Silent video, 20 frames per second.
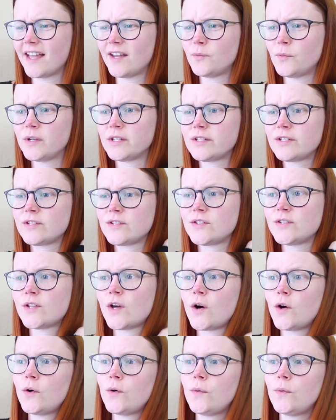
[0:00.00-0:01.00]

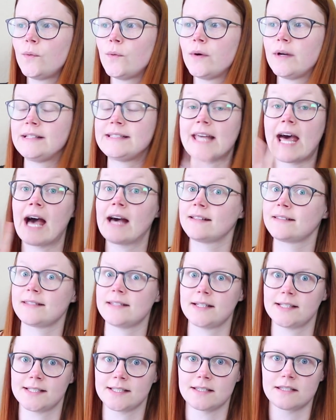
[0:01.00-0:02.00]
it's
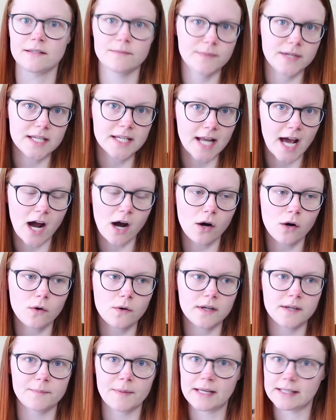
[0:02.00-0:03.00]
asinine to me now
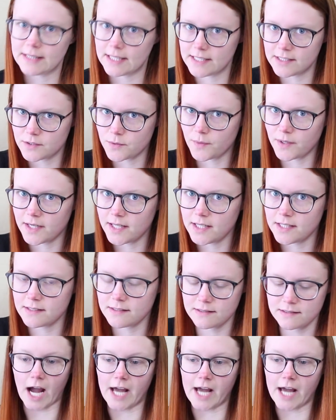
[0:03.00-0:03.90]
in my late 20s.